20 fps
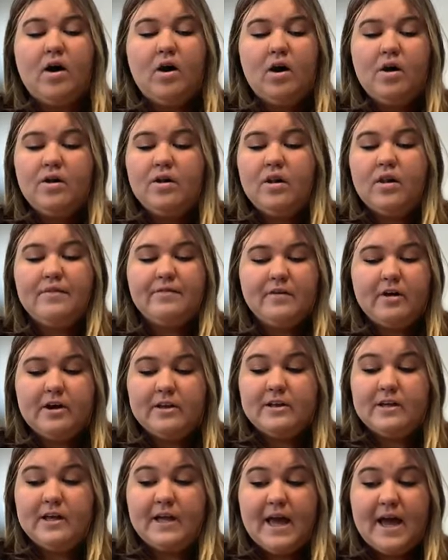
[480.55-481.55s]
all
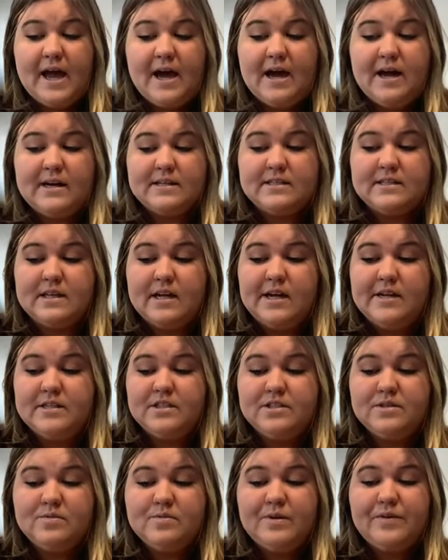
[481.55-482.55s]
that he has, and
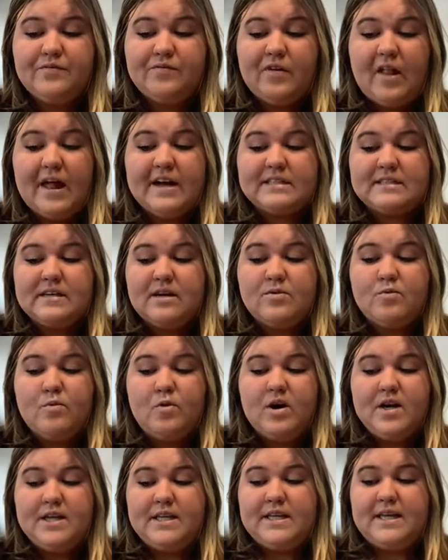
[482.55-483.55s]
just reflect on
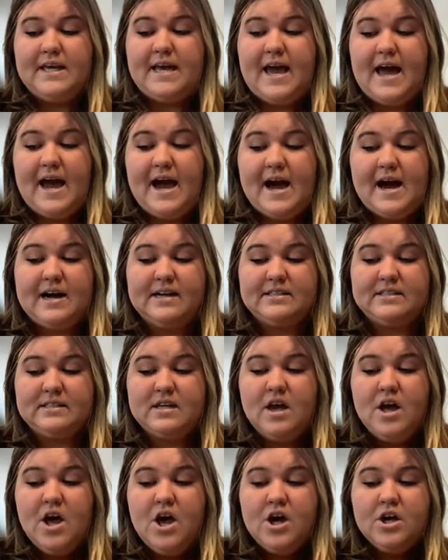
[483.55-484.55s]
what he has.
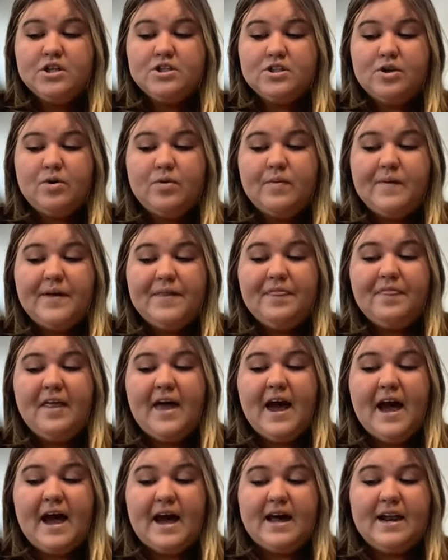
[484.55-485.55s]
So with
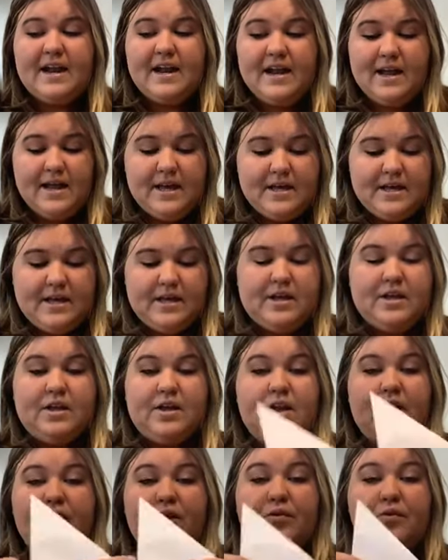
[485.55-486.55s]
that,
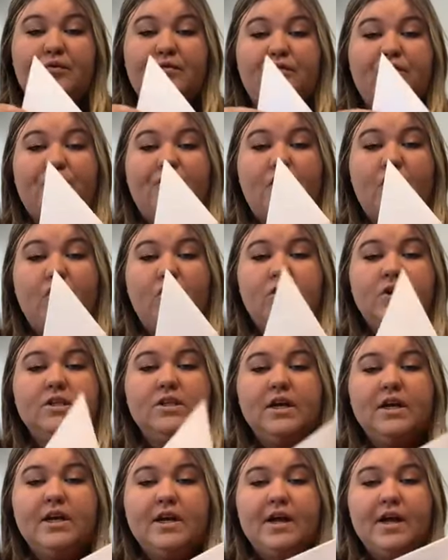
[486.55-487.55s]
fold
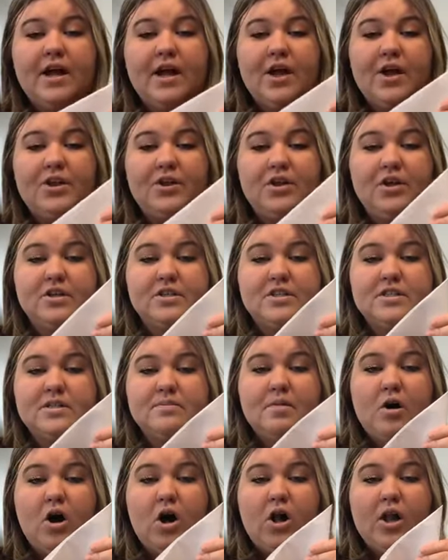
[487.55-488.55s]
your
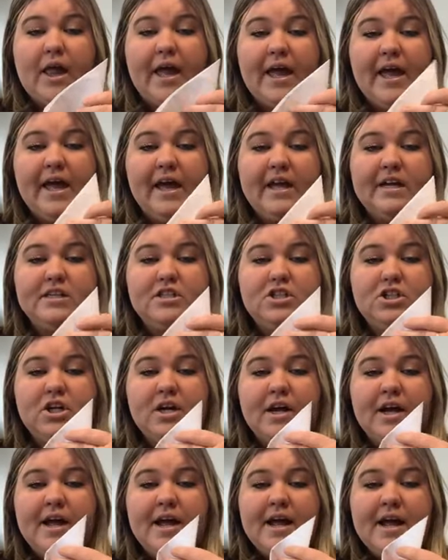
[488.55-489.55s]
small edge
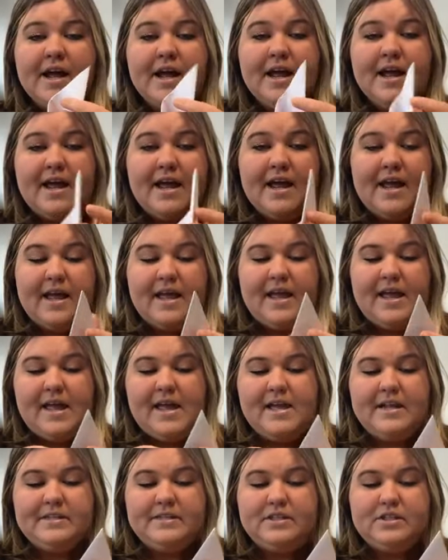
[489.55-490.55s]

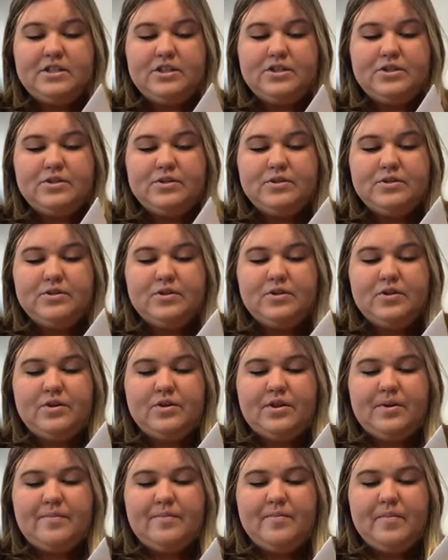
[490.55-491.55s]
into
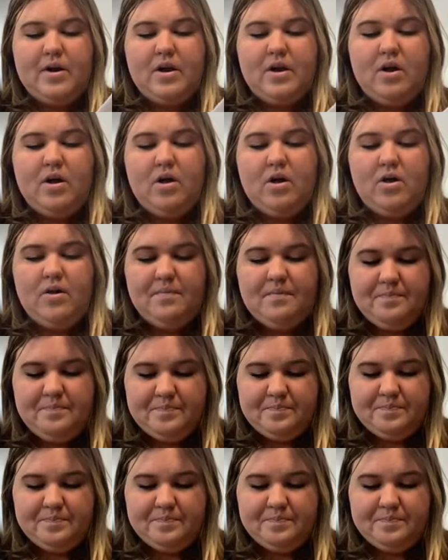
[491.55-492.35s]
the middle,